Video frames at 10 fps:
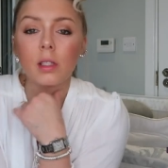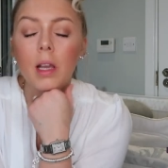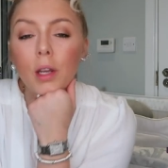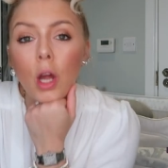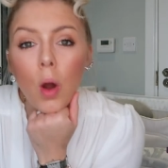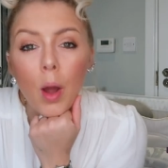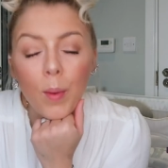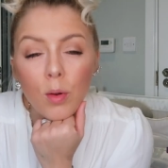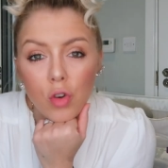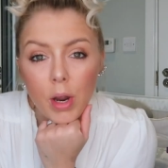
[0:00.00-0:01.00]
just to let you know, I
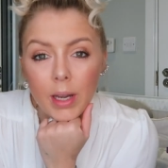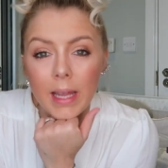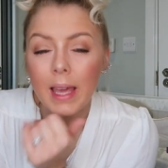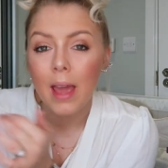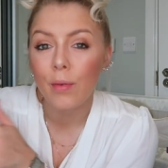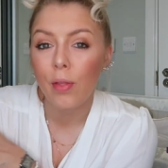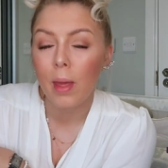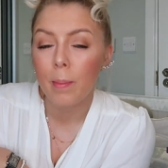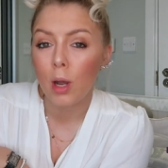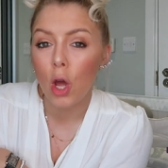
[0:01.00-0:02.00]
will try and link
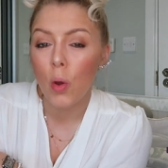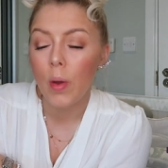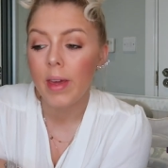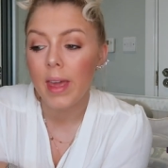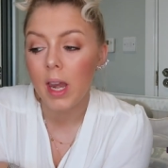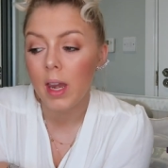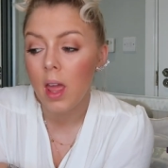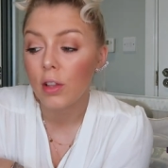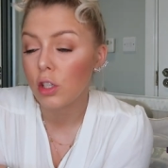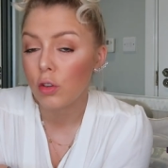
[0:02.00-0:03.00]
everything below in
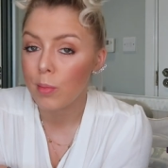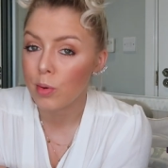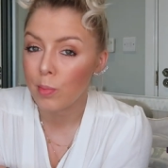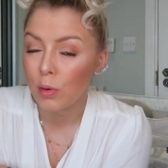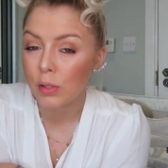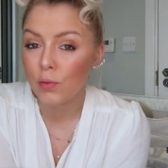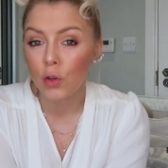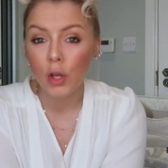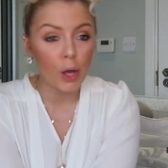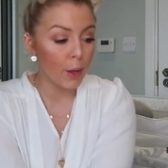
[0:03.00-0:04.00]
the description box
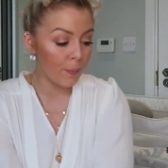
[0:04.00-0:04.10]
for you.